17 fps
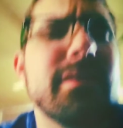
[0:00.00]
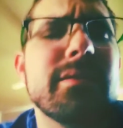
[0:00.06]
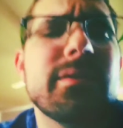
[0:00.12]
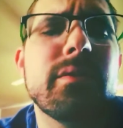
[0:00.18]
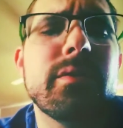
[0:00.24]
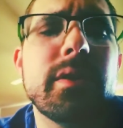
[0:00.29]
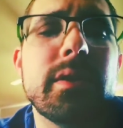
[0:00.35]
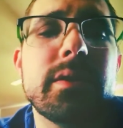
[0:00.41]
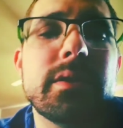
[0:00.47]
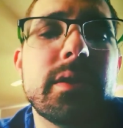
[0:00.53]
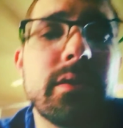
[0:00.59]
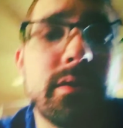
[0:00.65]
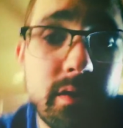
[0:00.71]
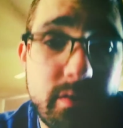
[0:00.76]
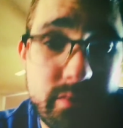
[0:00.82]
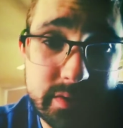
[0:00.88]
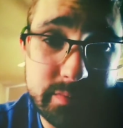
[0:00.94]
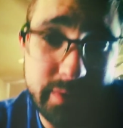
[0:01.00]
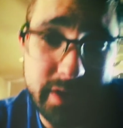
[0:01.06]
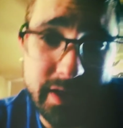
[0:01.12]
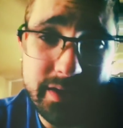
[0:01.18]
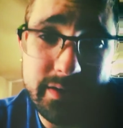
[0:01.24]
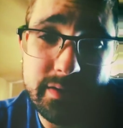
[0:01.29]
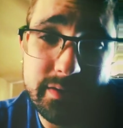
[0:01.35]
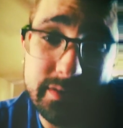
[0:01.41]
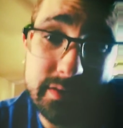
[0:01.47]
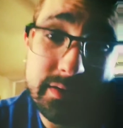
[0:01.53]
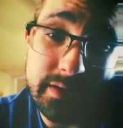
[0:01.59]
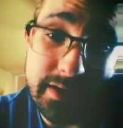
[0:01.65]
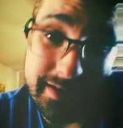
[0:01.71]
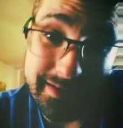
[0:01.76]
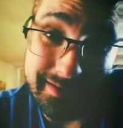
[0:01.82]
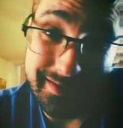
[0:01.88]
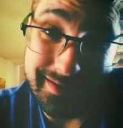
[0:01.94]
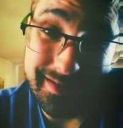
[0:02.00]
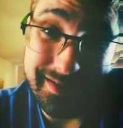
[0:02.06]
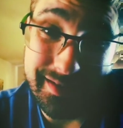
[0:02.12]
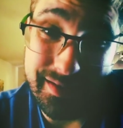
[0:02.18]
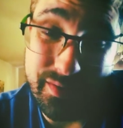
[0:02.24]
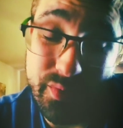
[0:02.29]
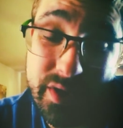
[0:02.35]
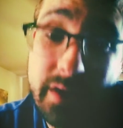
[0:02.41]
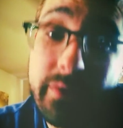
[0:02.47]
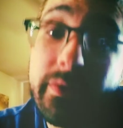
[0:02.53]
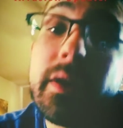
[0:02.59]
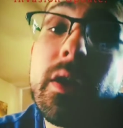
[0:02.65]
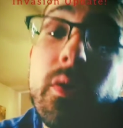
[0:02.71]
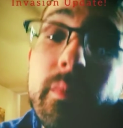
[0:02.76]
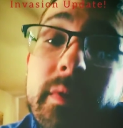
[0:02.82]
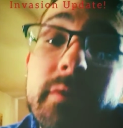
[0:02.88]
So things didn't go as planned on this last Weekly Home